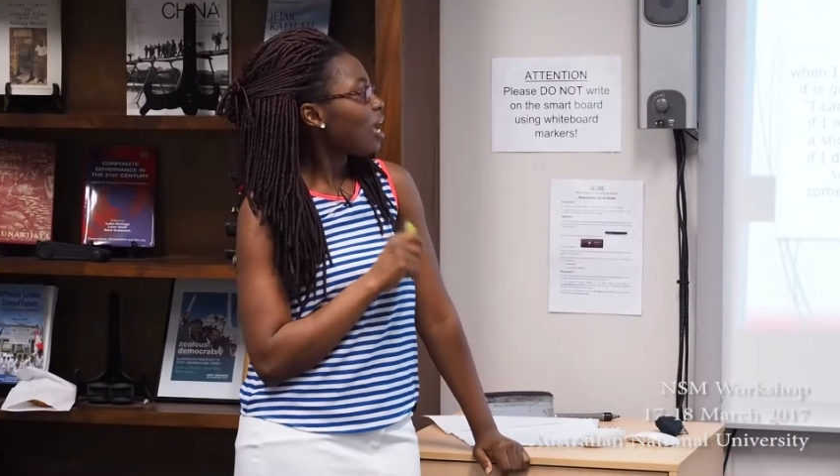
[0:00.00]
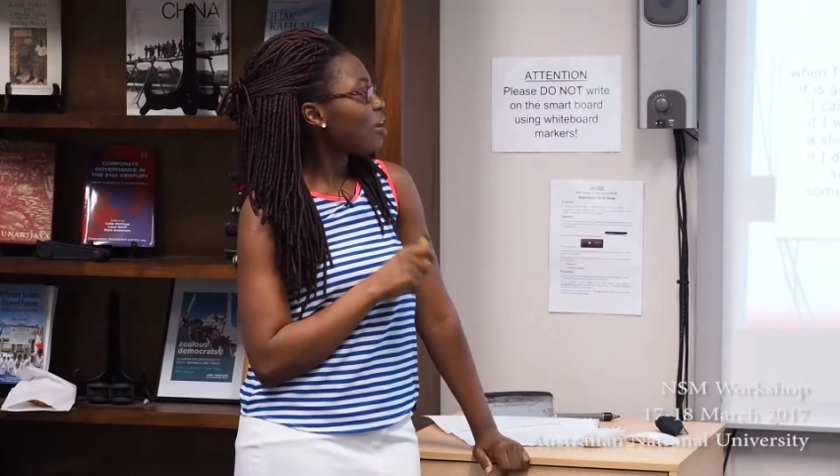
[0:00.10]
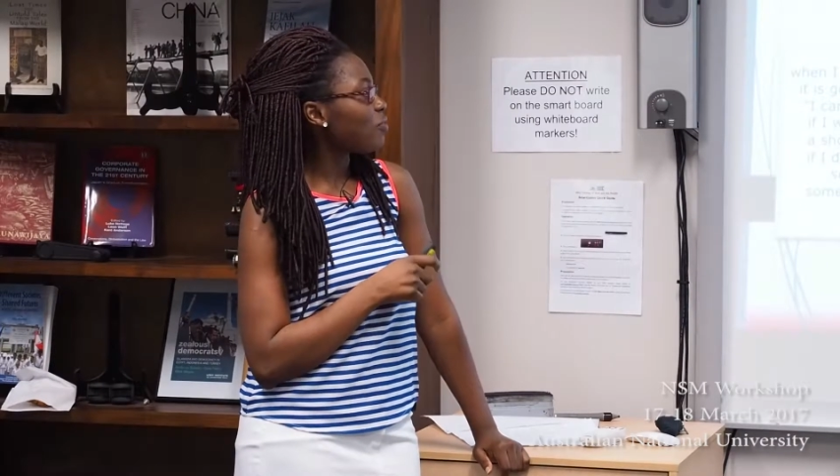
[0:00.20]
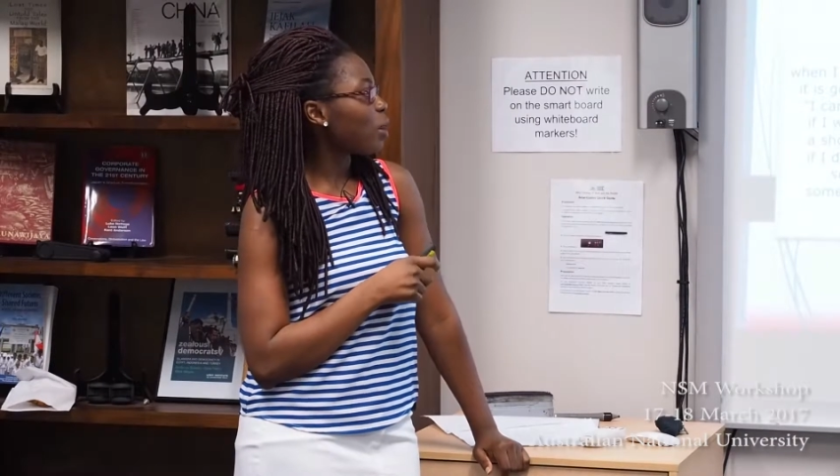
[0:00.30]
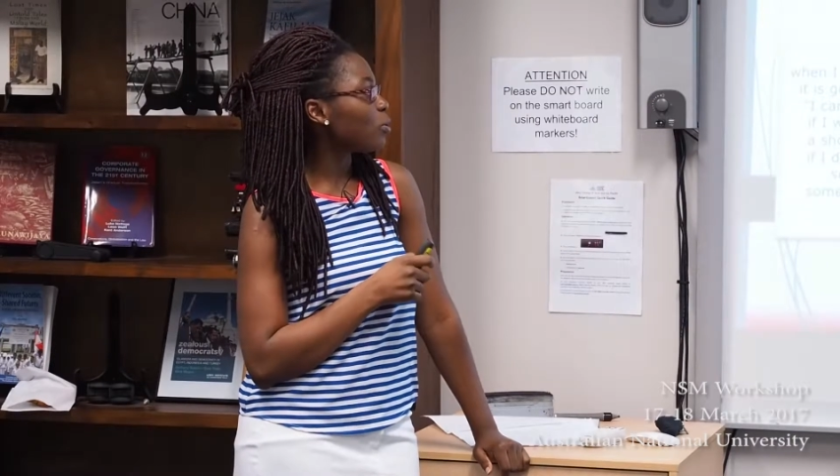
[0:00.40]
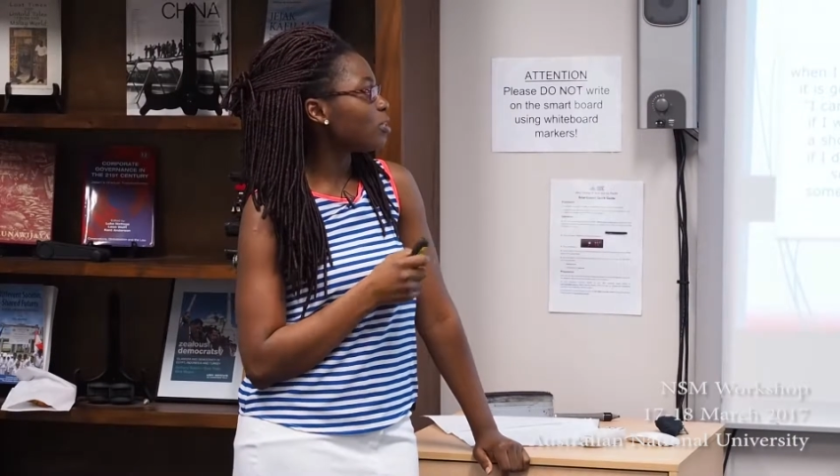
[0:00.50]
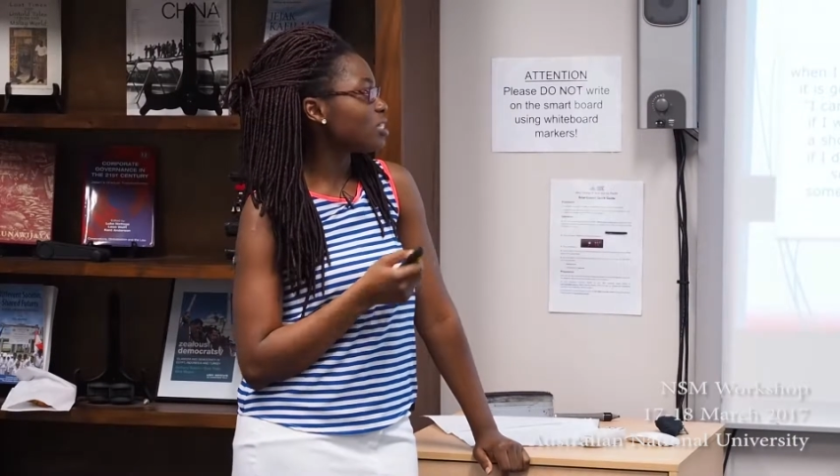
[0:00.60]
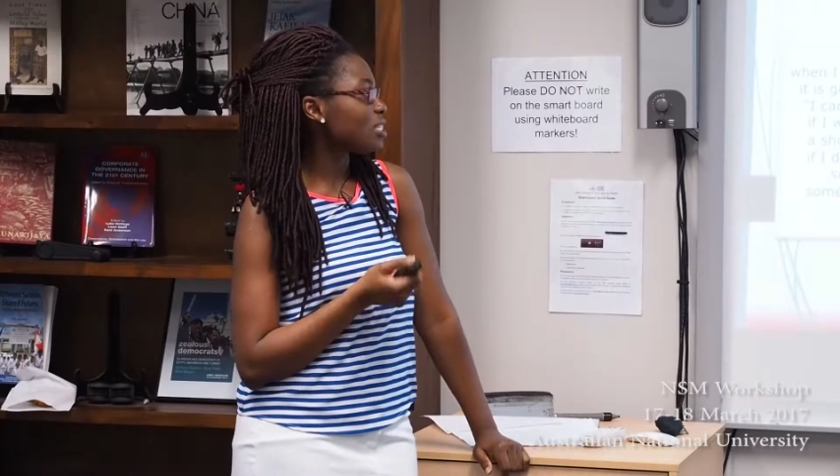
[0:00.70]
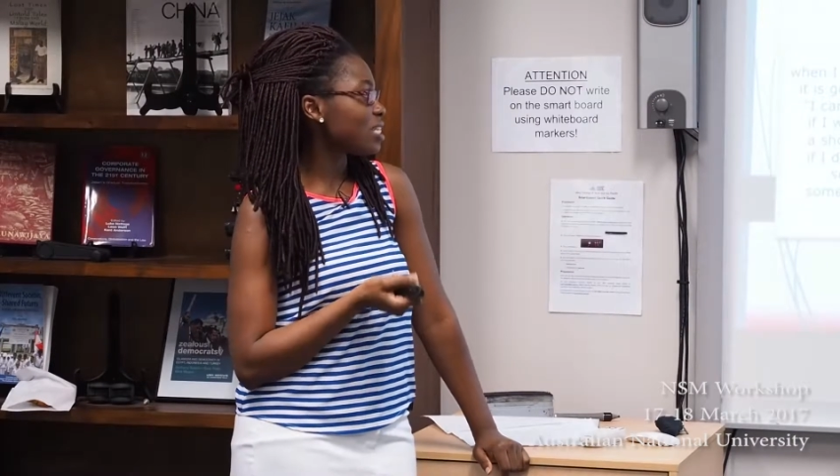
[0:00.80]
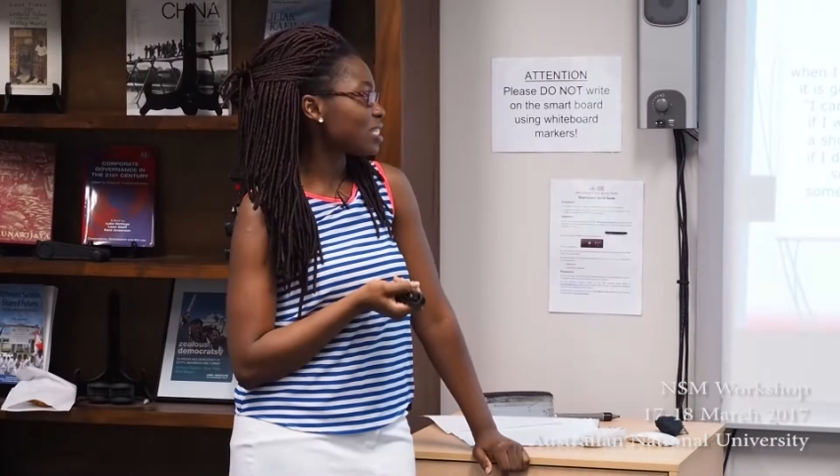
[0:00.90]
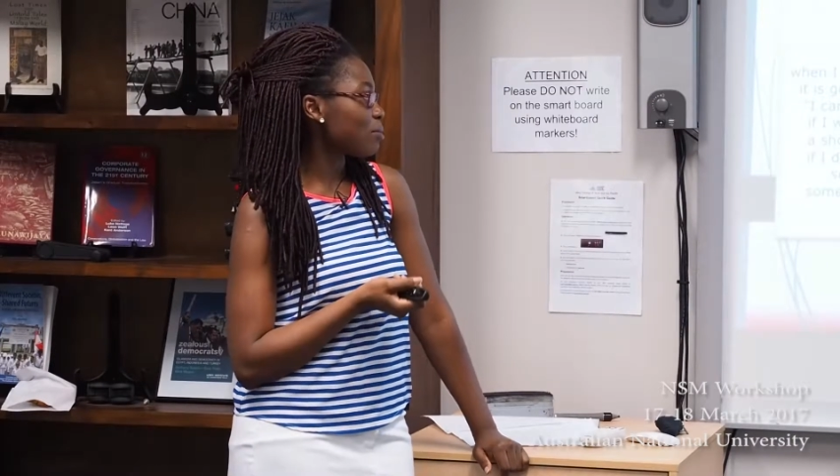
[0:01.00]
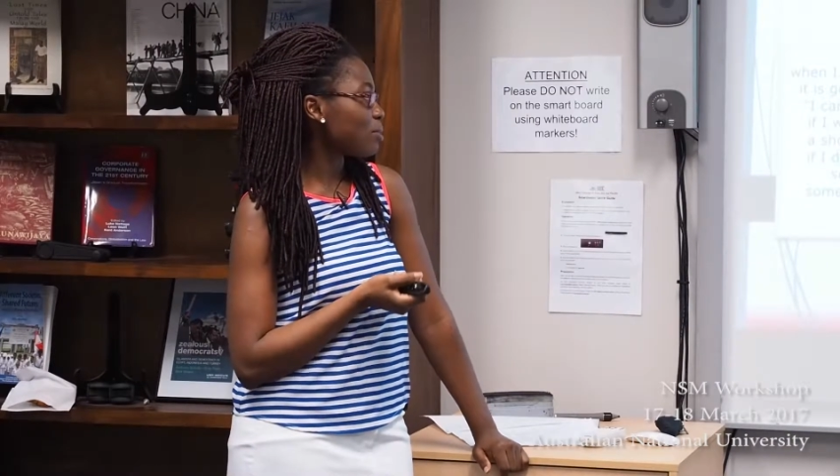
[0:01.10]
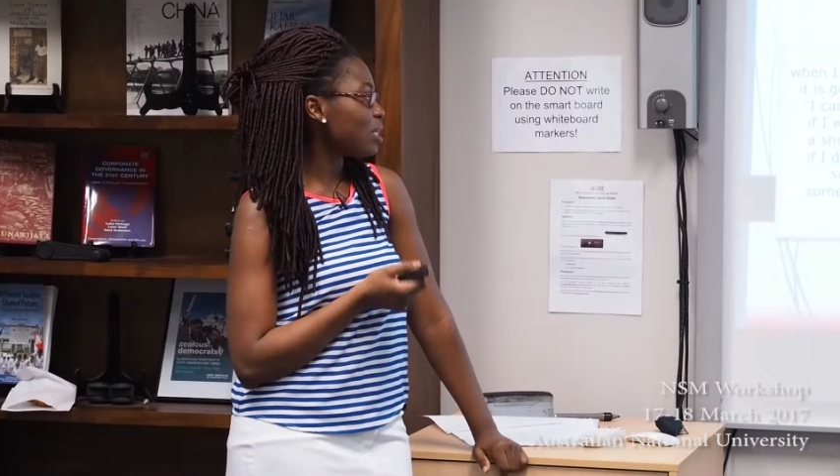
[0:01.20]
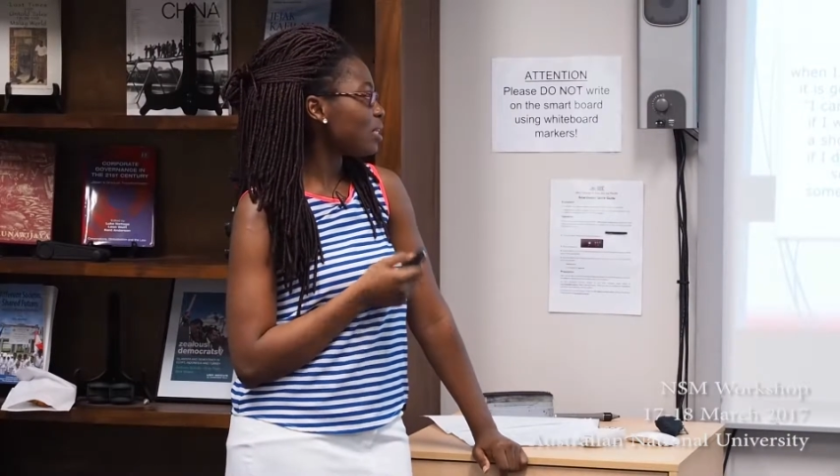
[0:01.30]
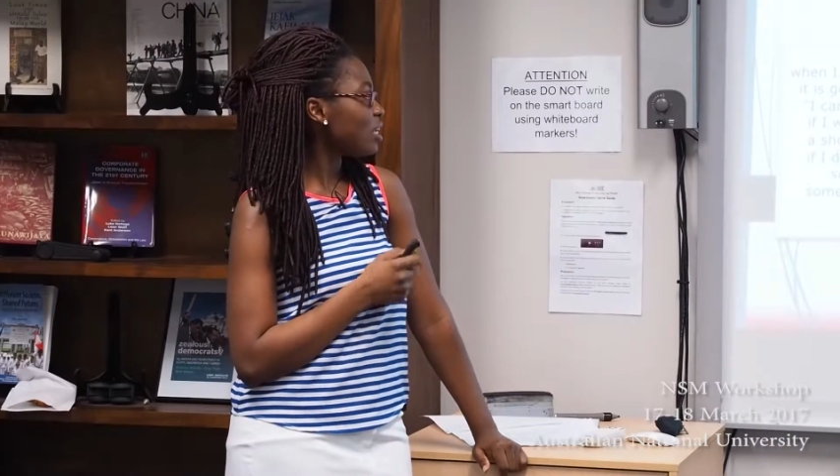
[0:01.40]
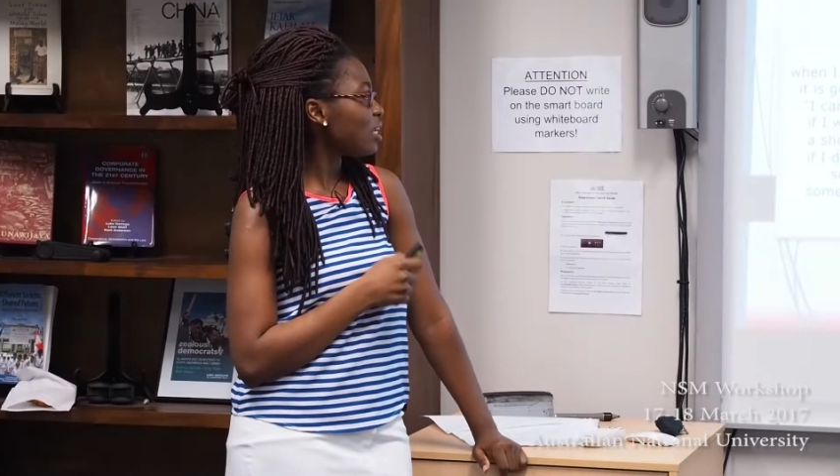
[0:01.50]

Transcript: if I want to say something,